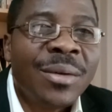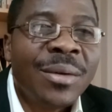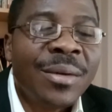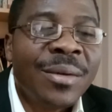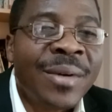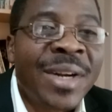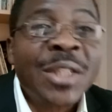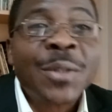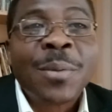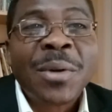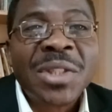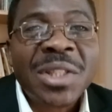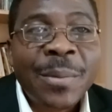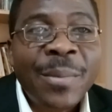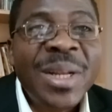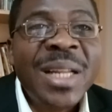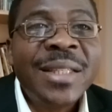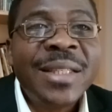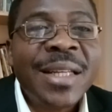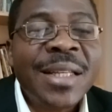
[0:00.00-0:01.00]

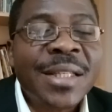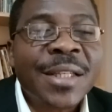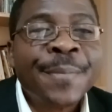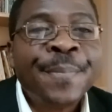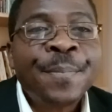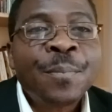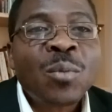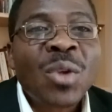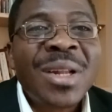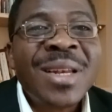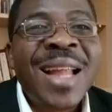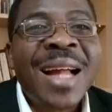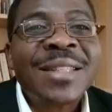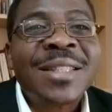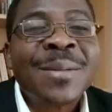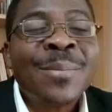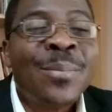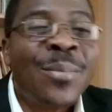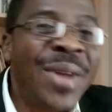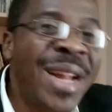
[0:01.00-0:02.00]
responsibilities that
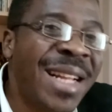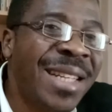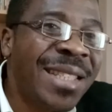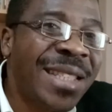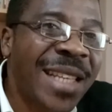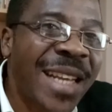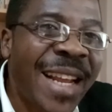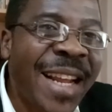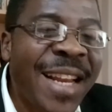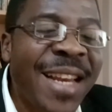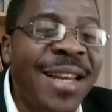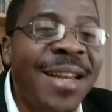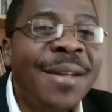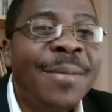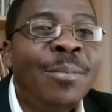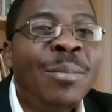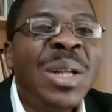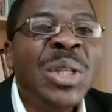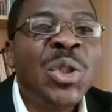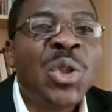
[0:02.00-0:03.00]
brings in
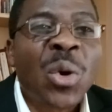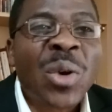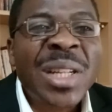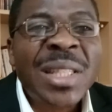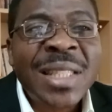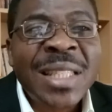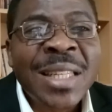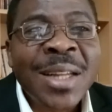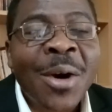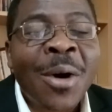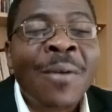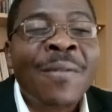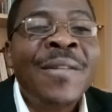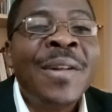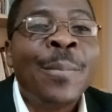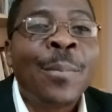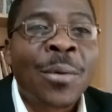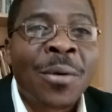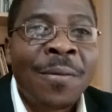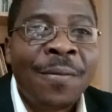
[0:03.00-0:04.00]
majority of the
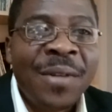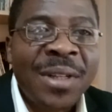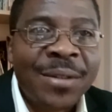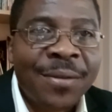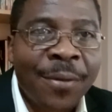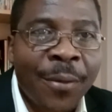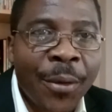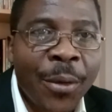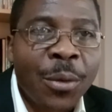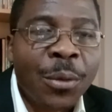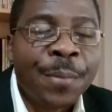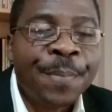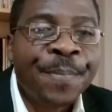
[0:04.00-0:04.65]
profit for you.